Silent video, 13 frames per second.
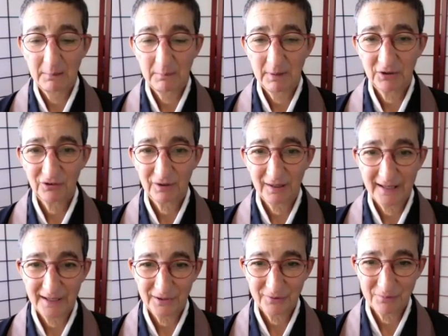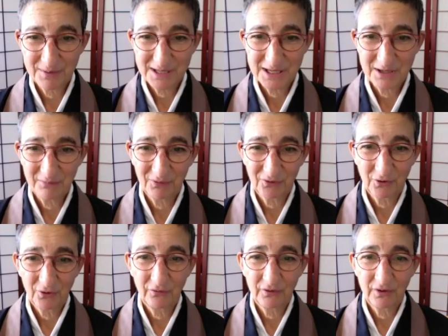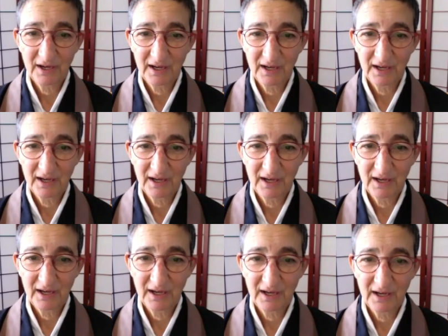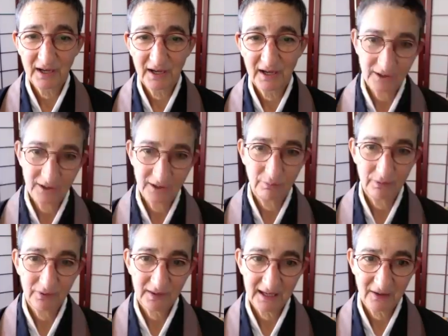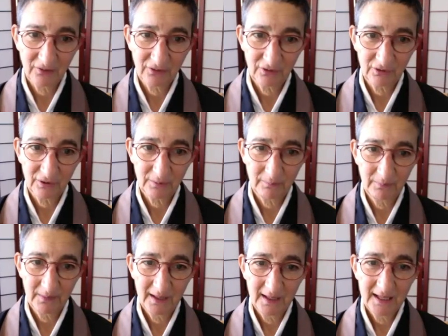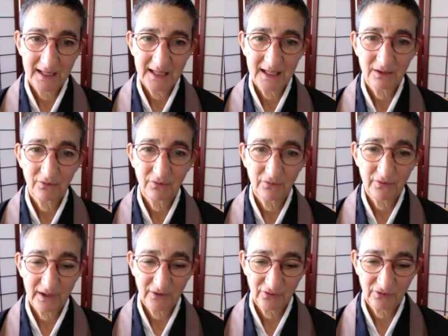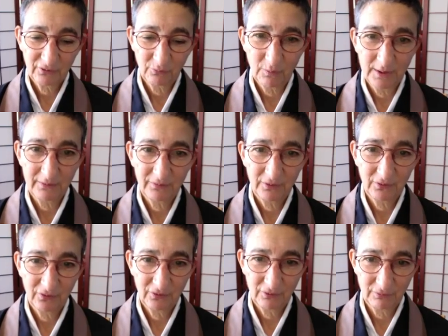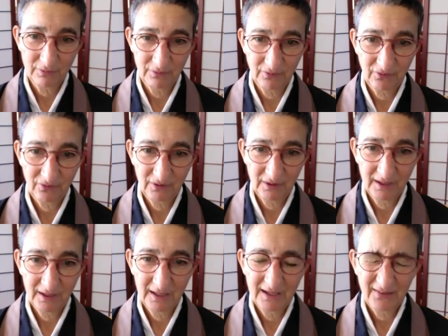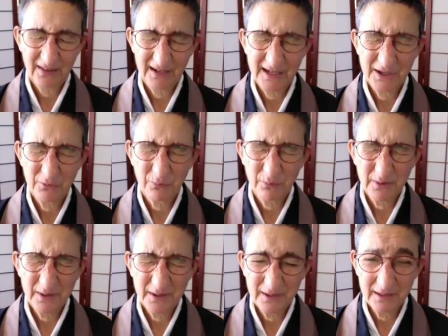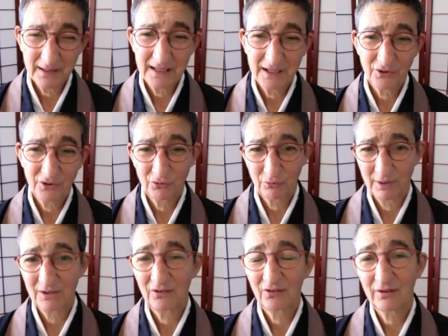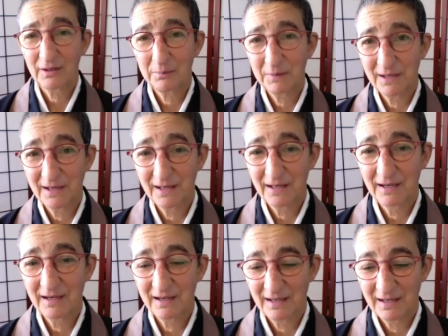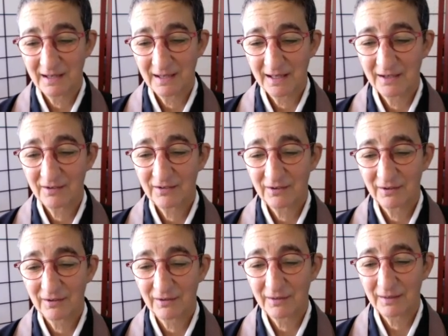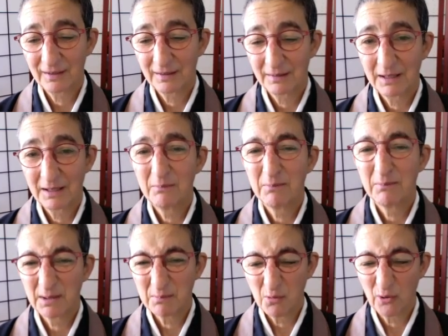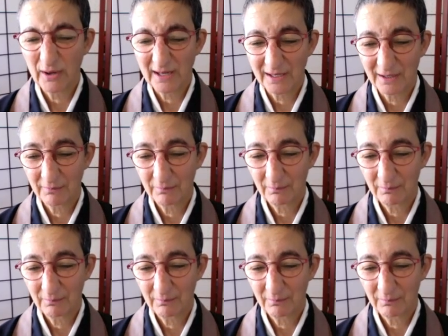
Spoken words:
Much later, when he was over 90 and ill with cancer, he confessed to one of his students that he really enjoyed sleeping in until mid-morning.